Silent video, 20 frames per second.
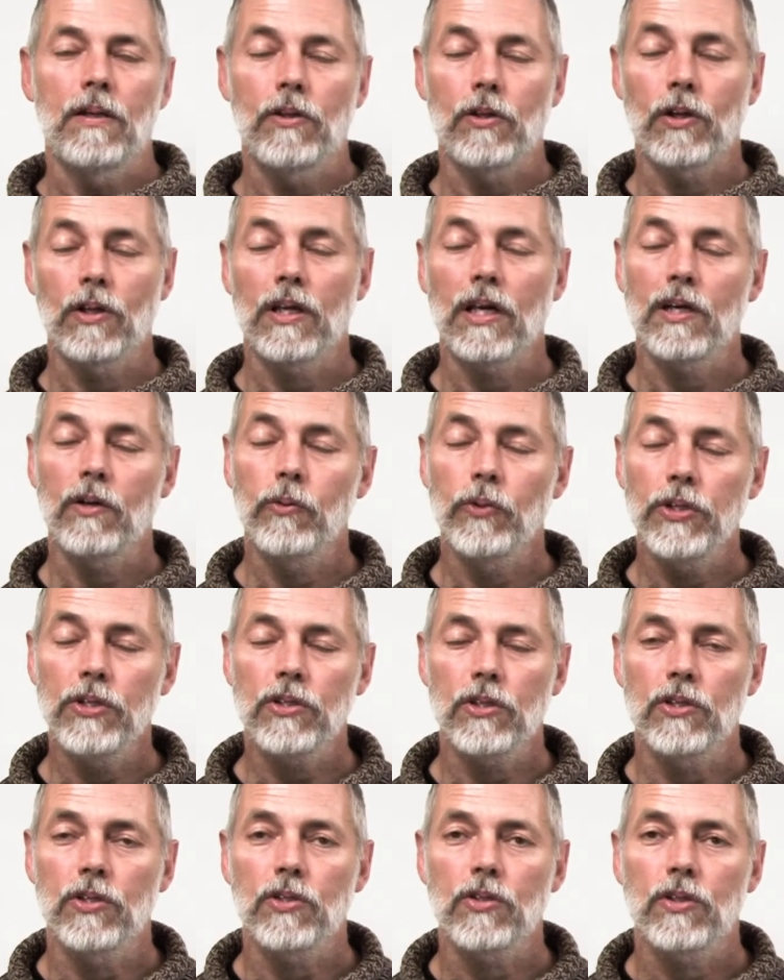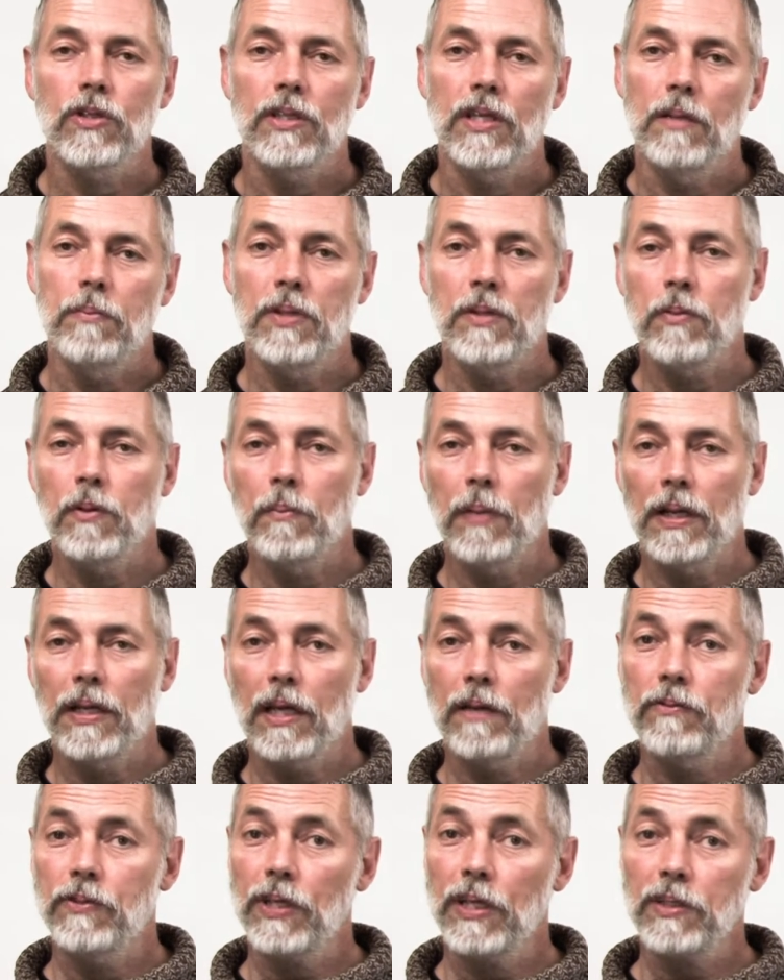There are a lot of reasons that people might
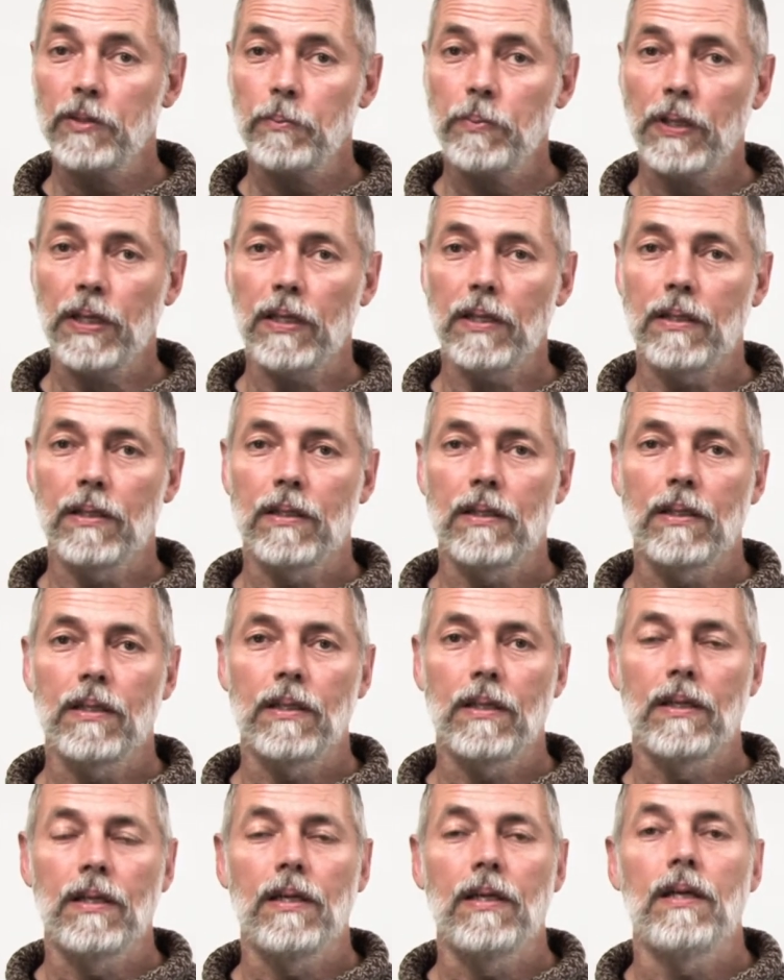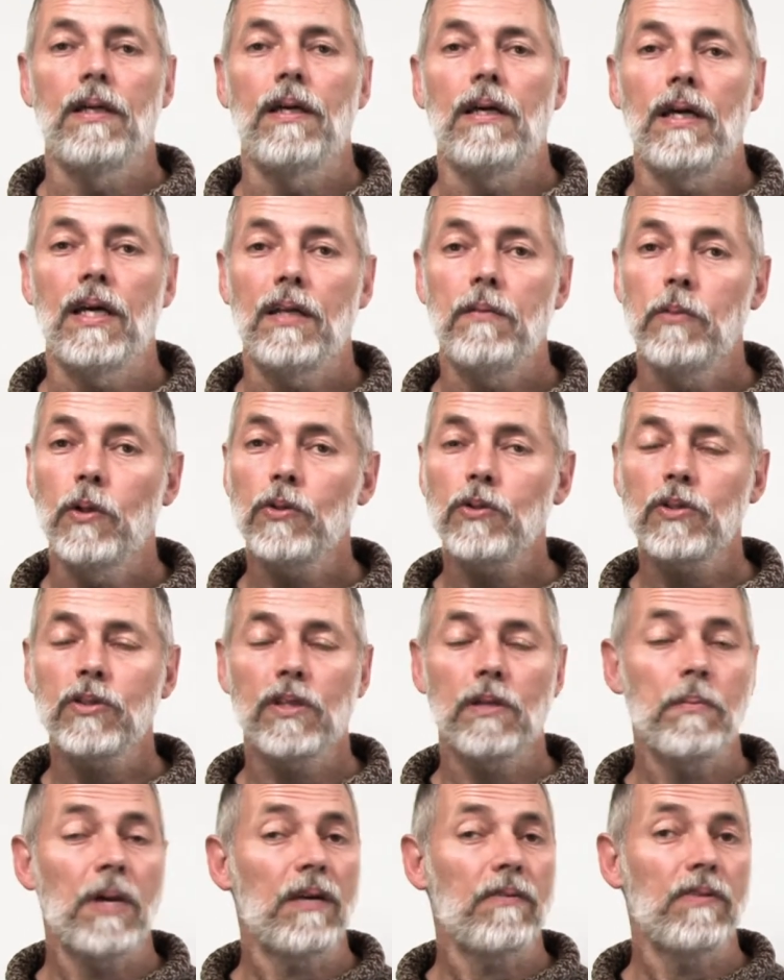have chest pain, and most of
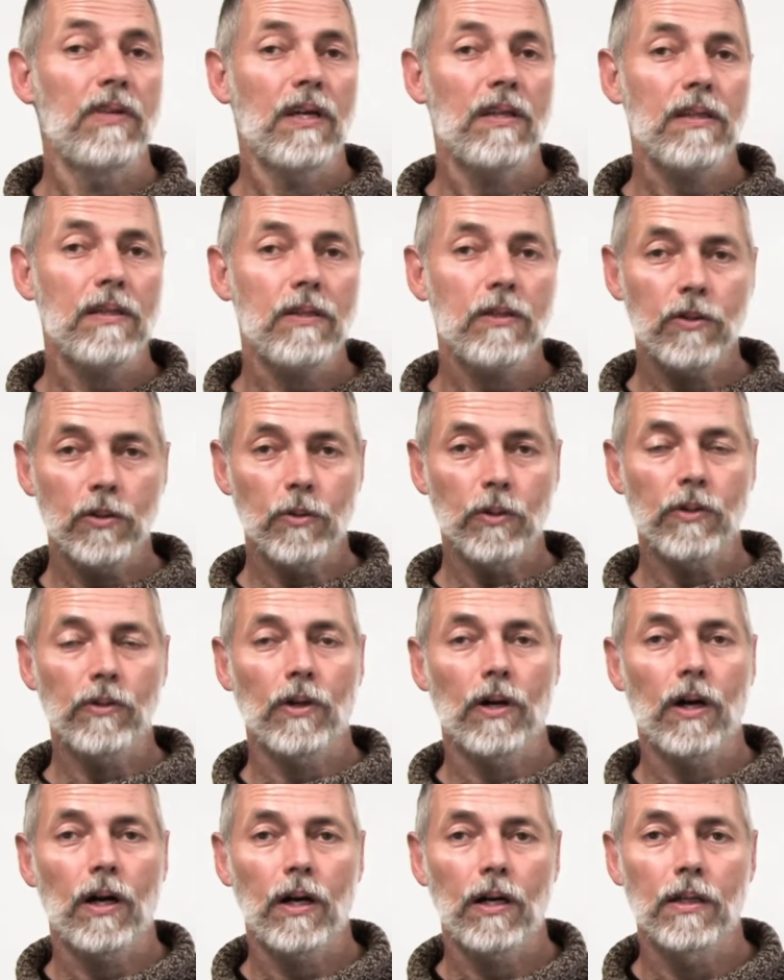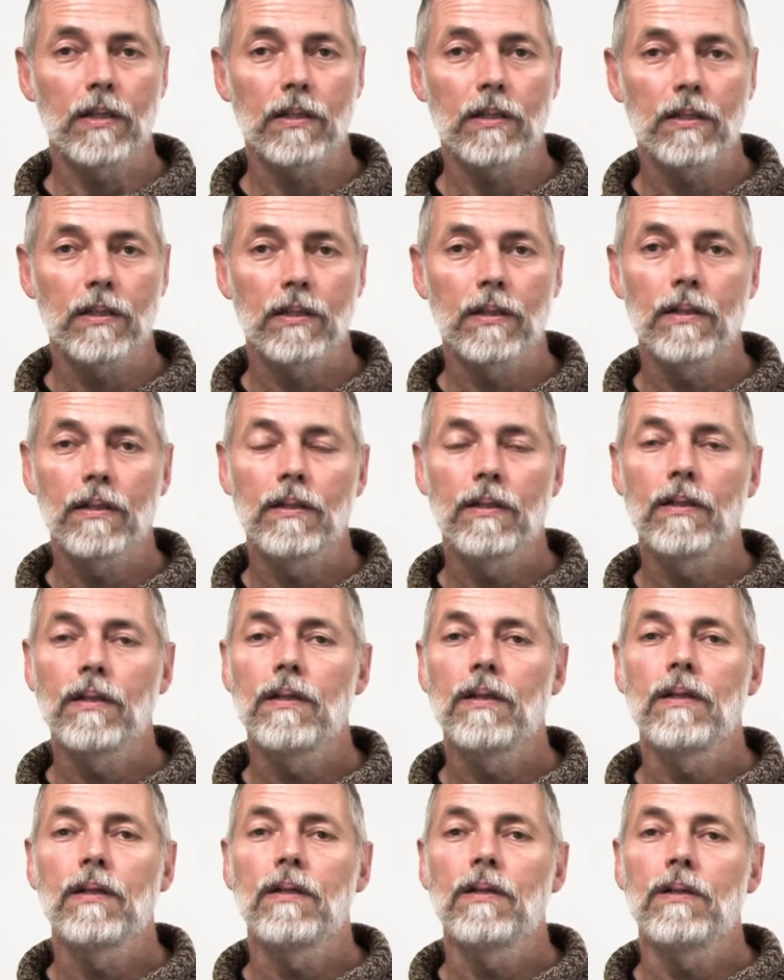them have nothing to do with the heart.
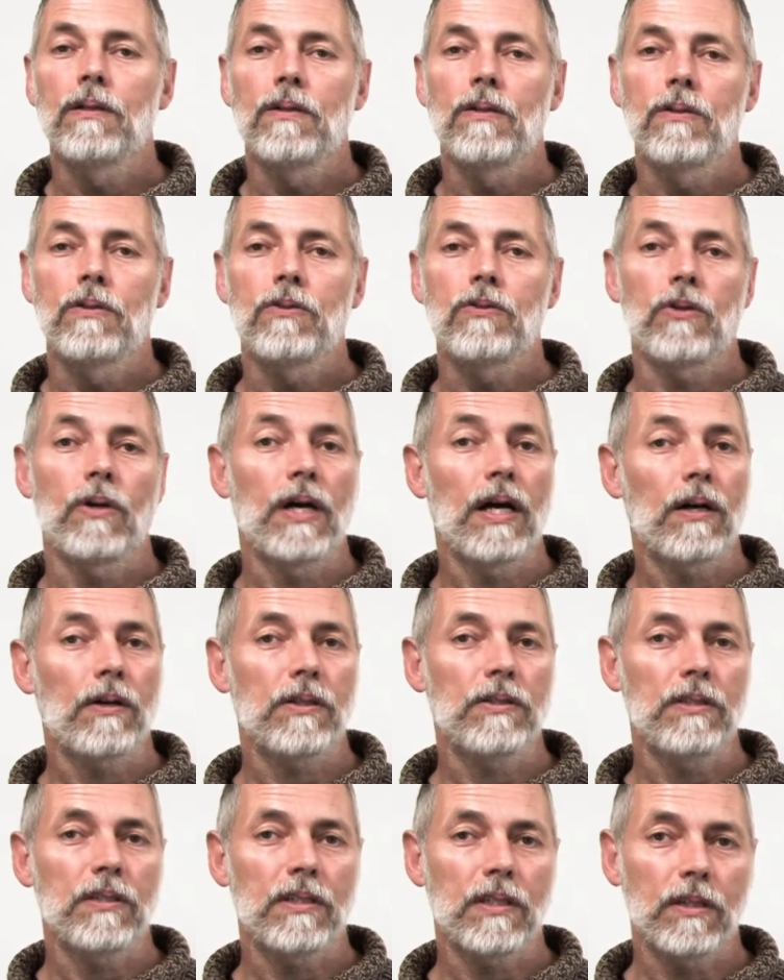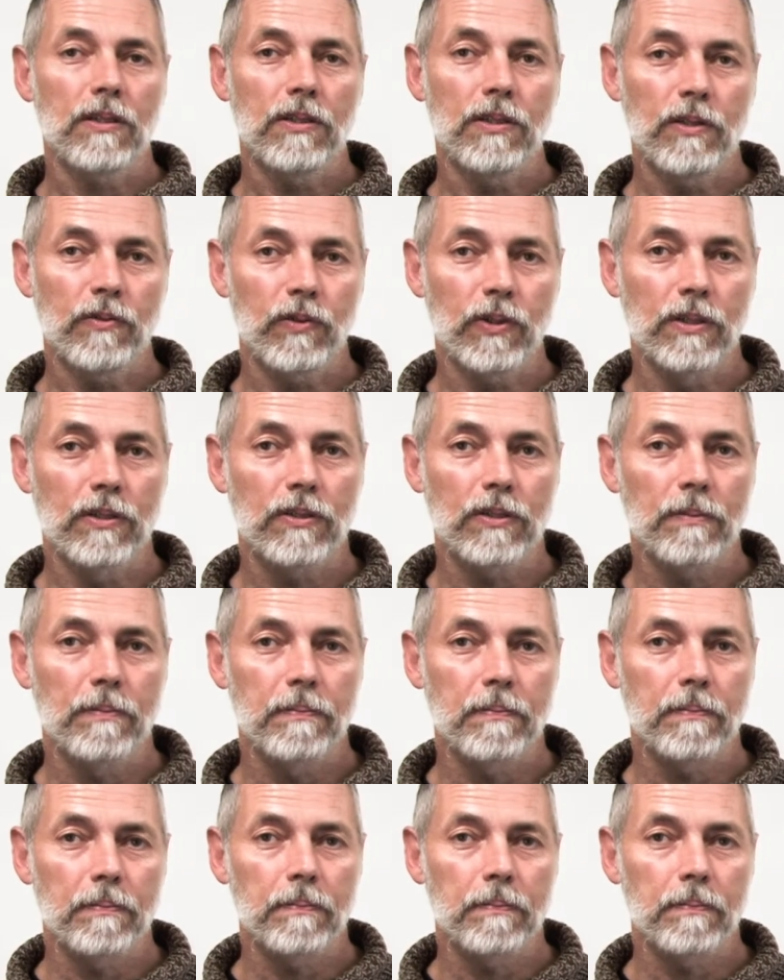So how can you tell the difference?